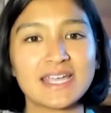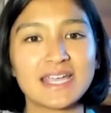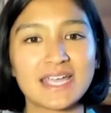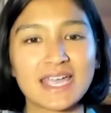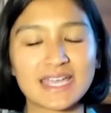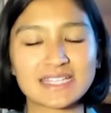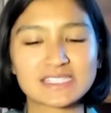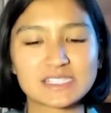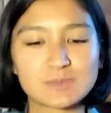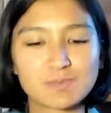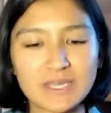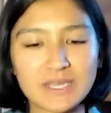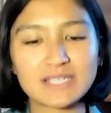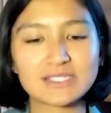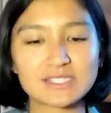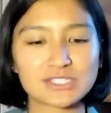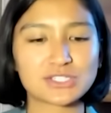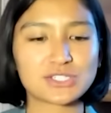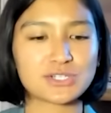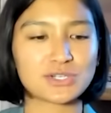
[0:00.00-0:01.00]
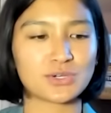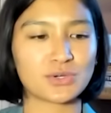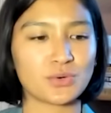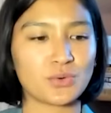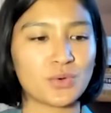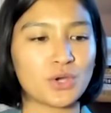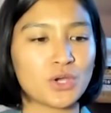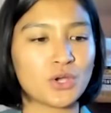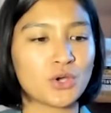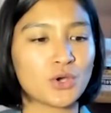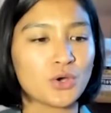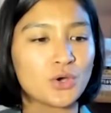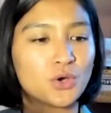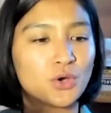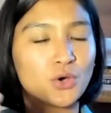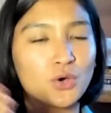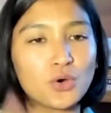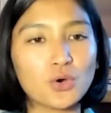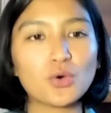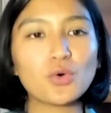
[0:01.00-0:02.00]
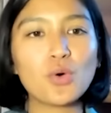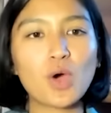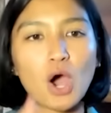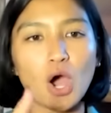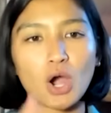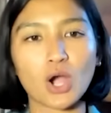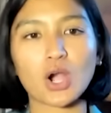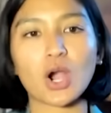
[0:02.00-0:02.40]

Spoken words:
It speaks to who are